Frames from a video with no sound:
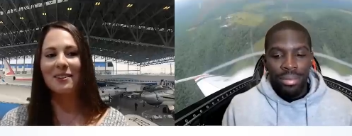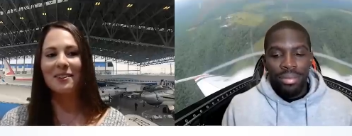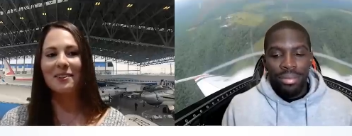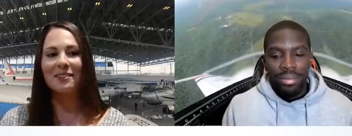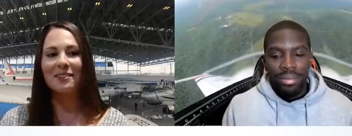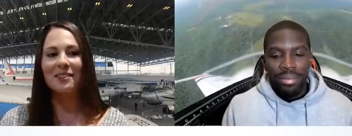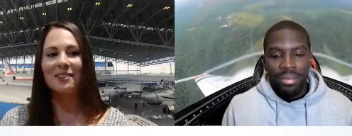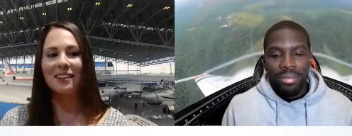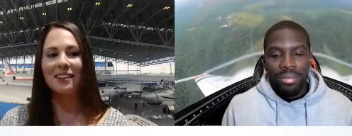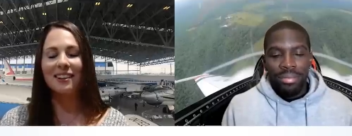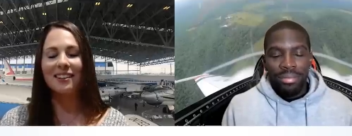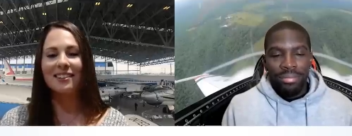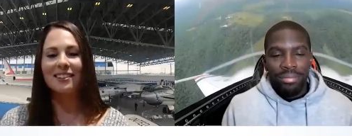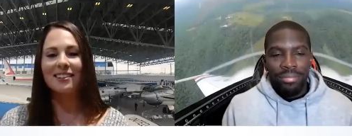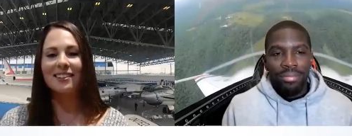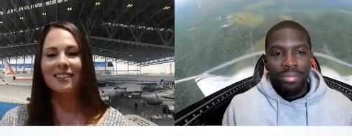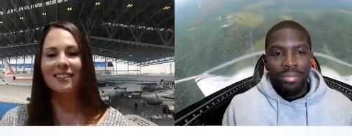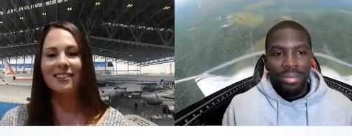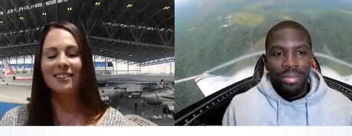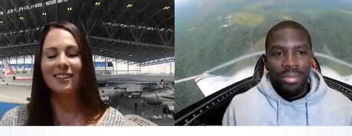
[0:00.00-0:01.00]
Speaker 1: you. So that's
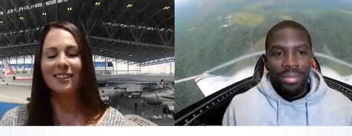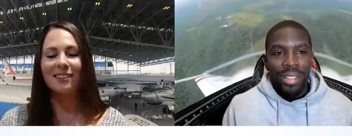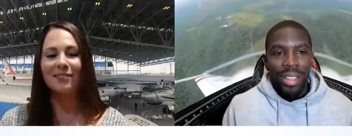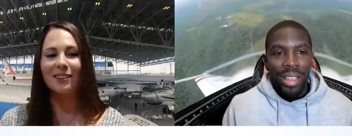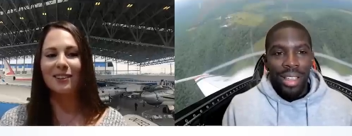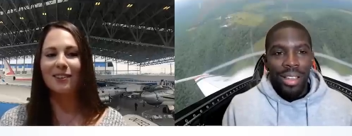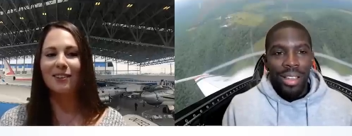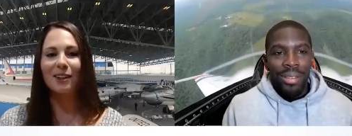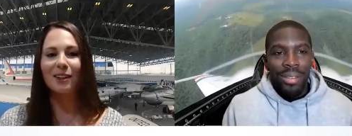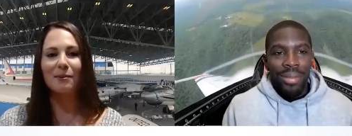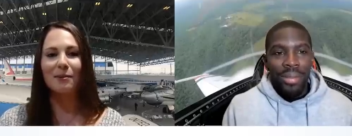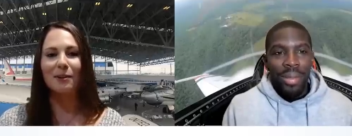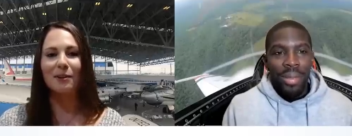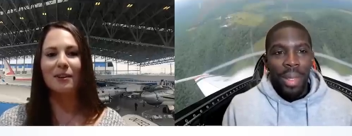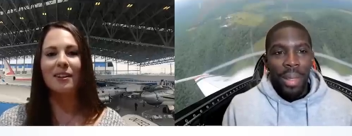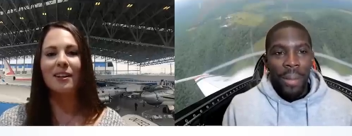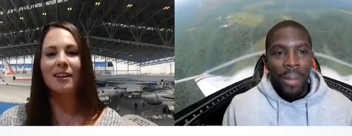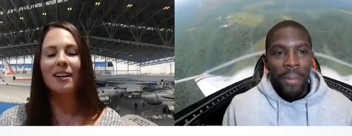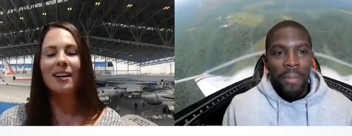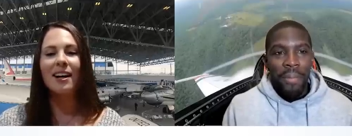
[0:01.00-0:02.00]
that's definitely yeah. incredible.
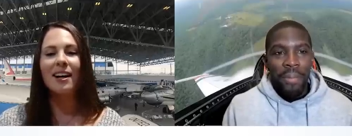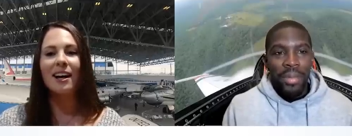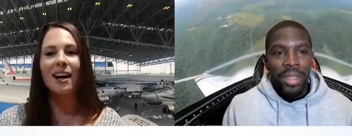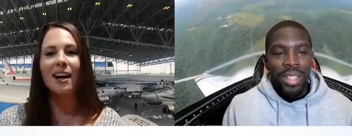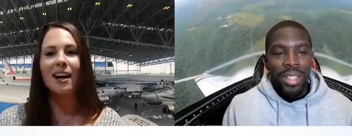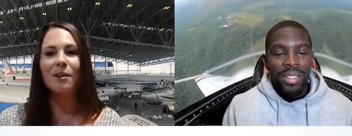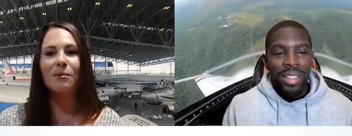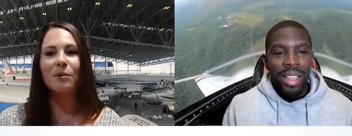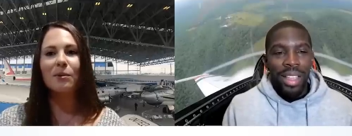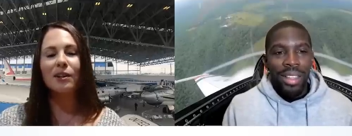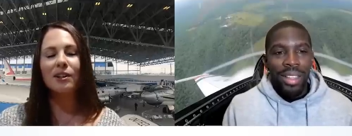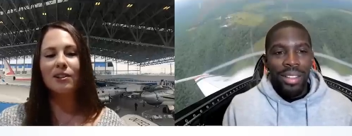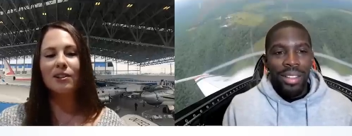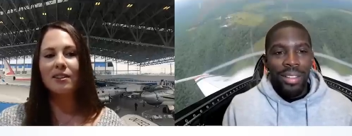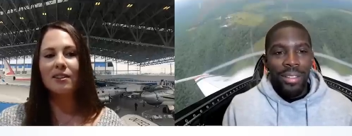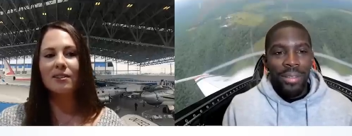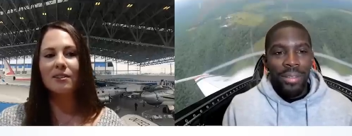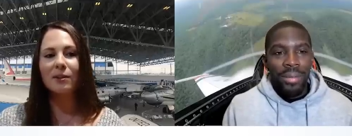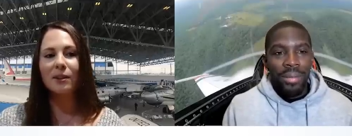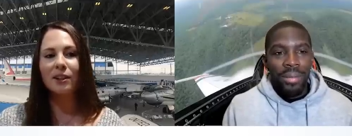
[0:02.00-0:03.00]
And exactly. what are
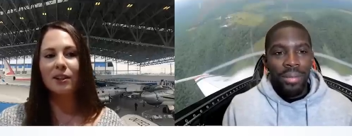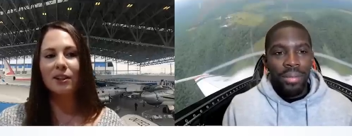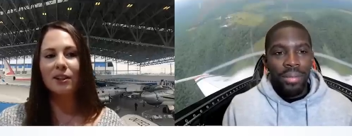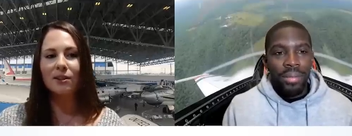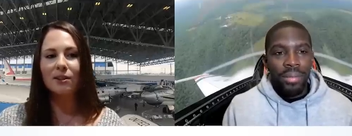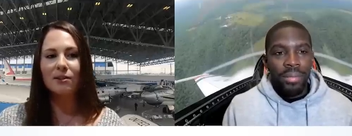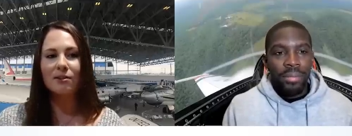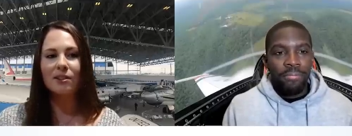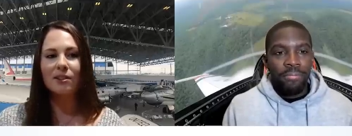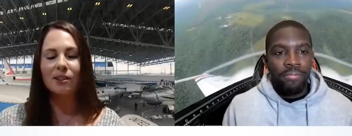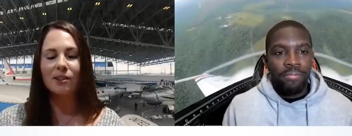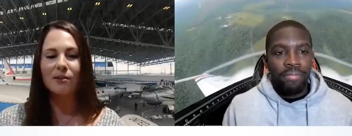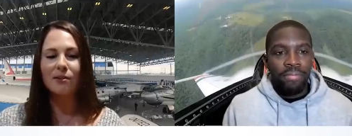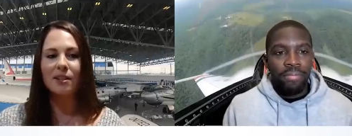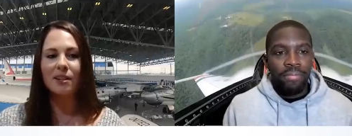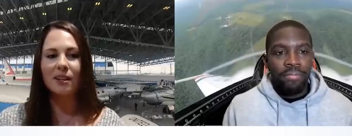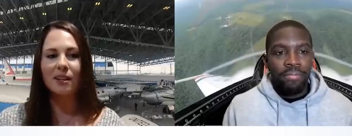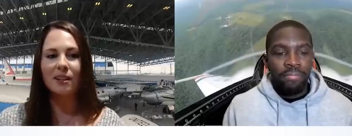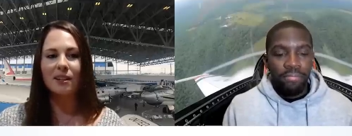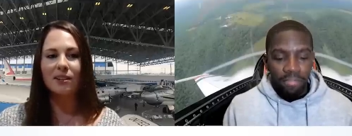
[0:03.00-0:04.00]
you what are you doing
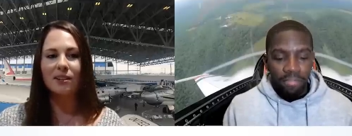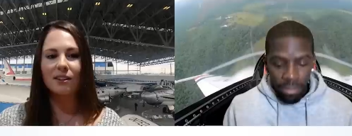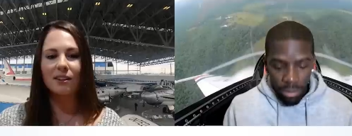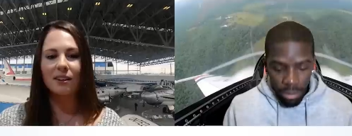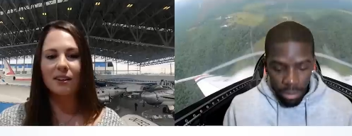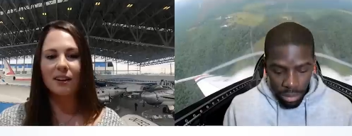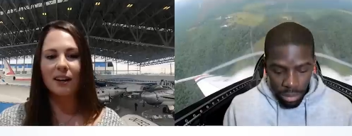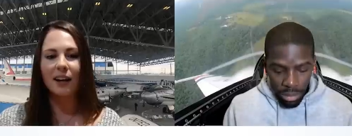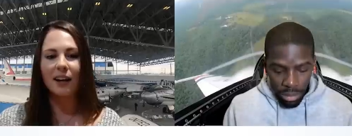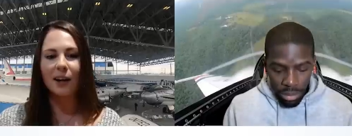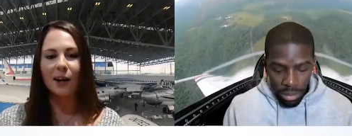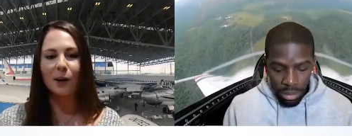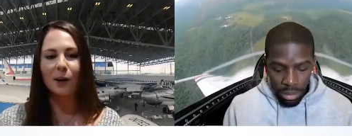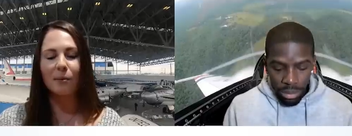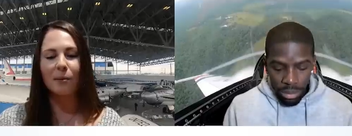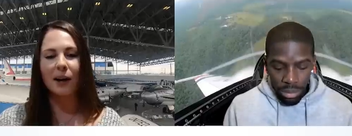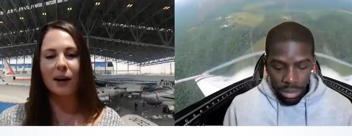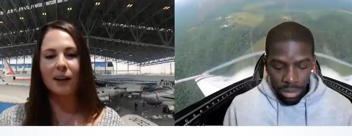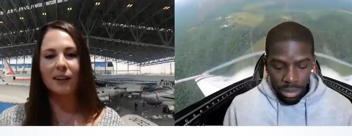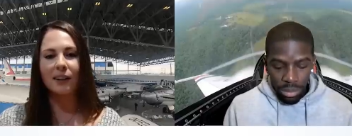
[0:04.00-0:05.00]
in your
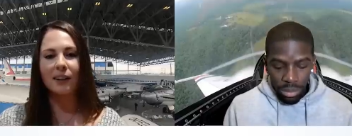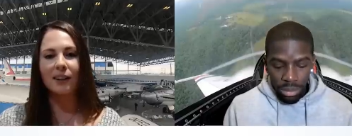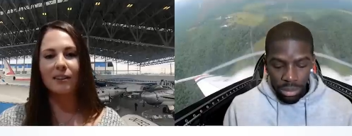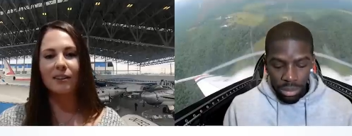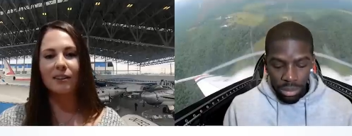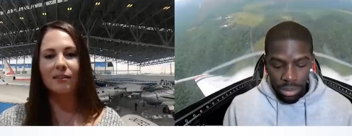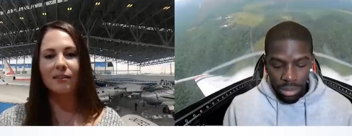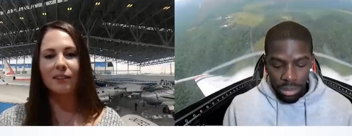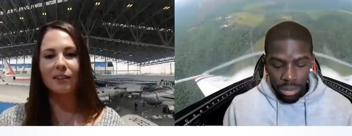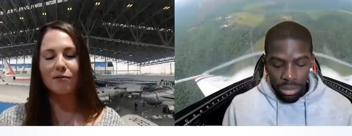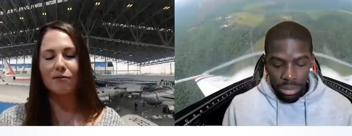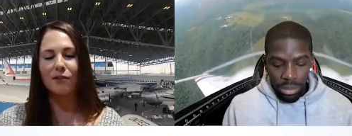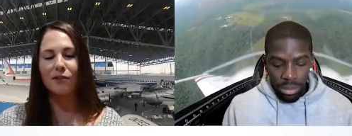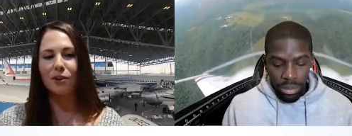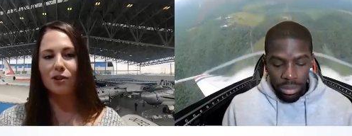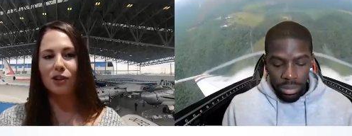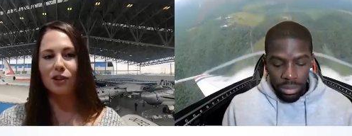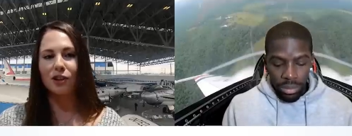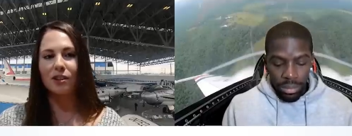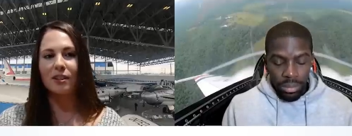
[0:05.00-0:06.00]
aerobatic like
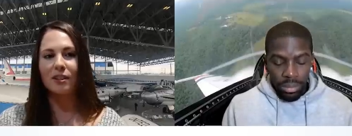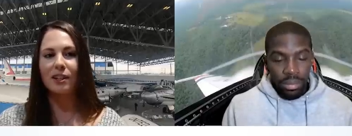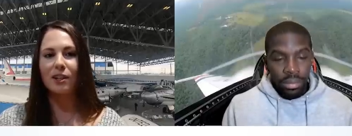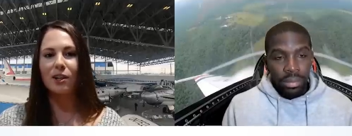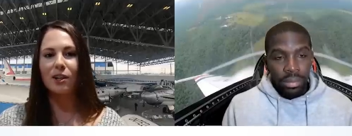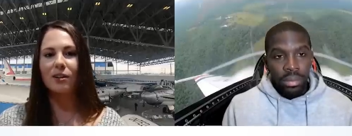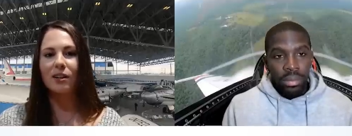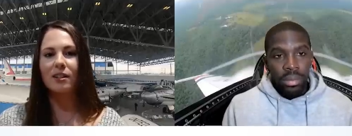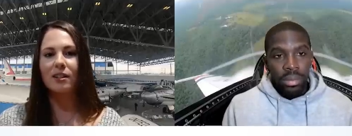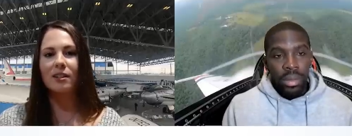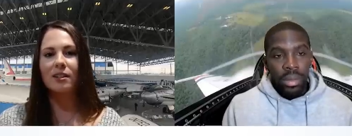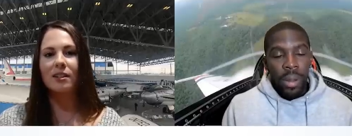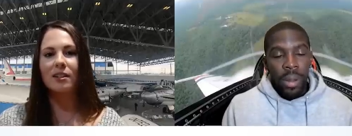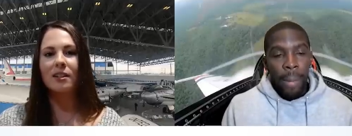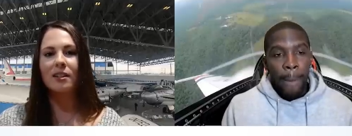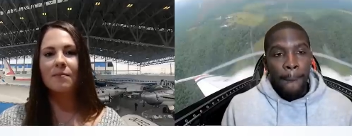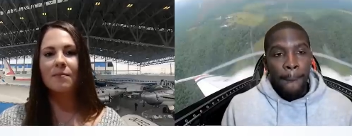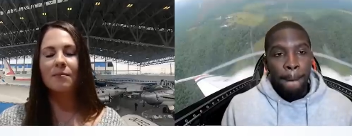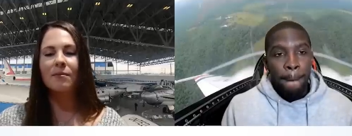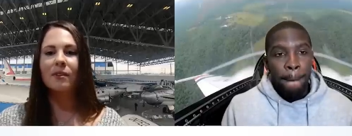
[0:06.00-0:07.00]
ventures? I know that's
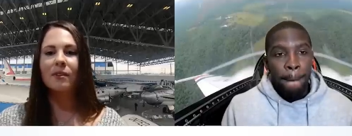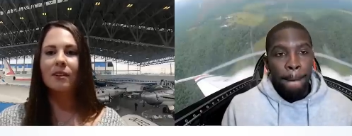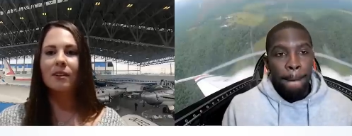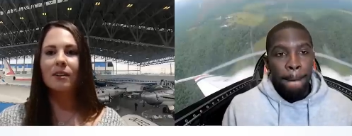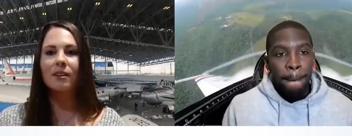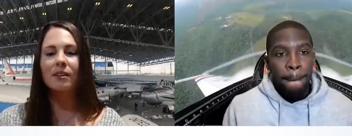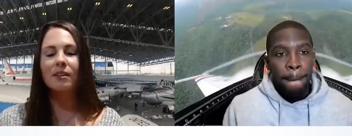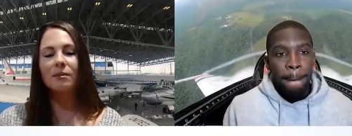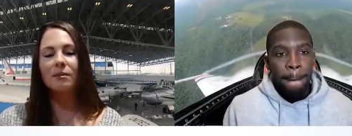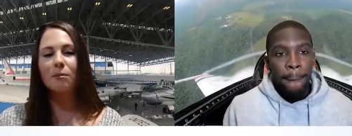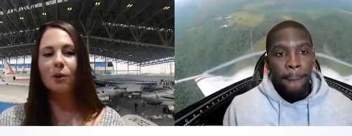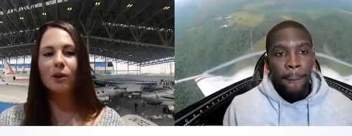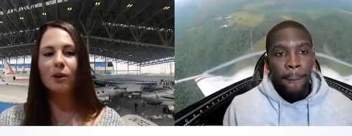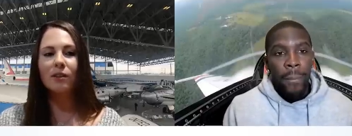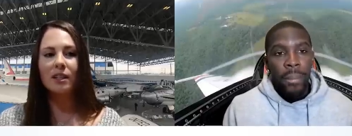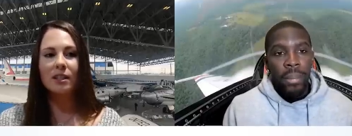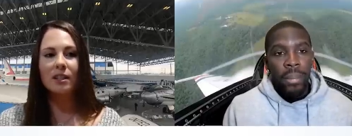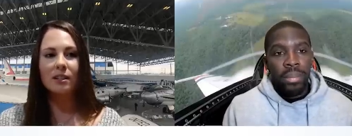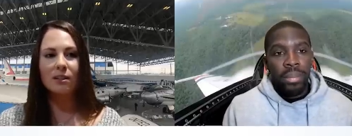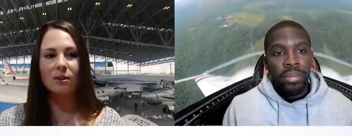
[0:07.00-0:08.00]
more or
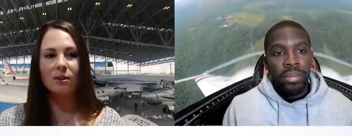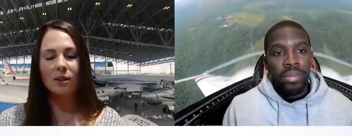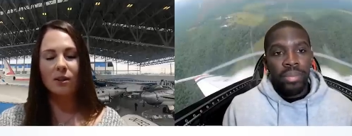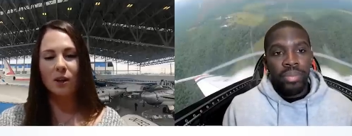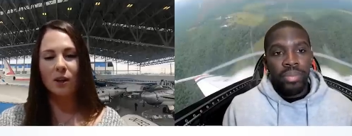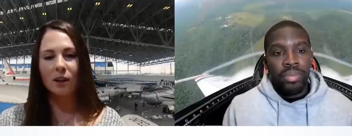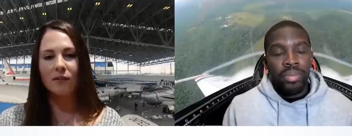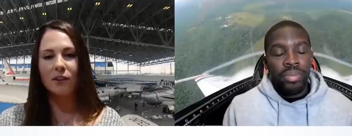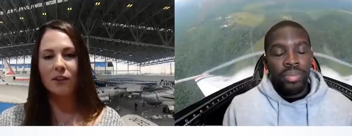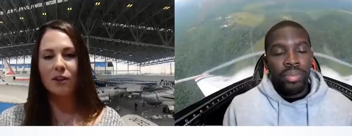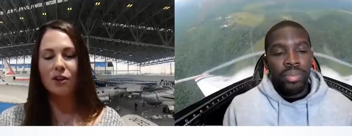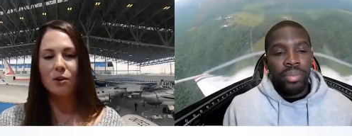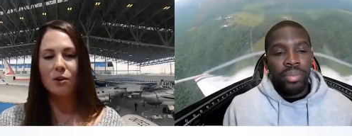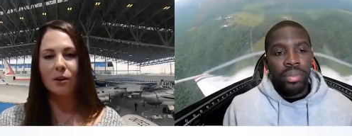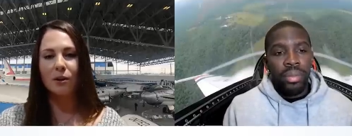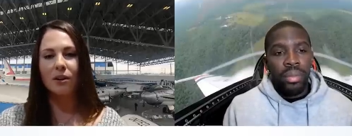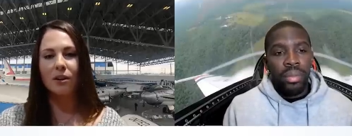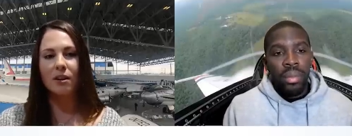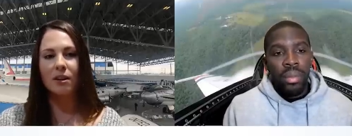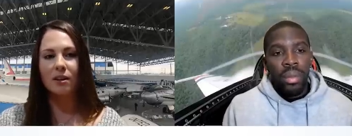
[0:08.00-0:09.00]
less kind of a newer
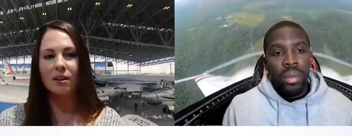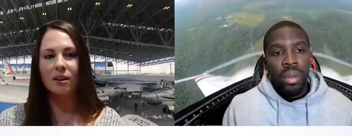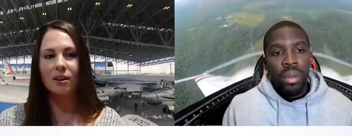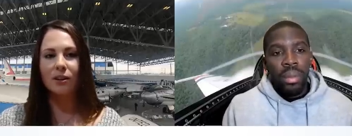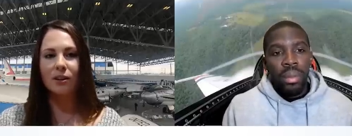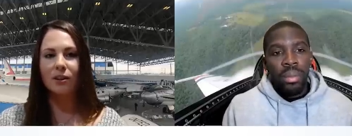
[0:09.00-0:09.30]
thing that you're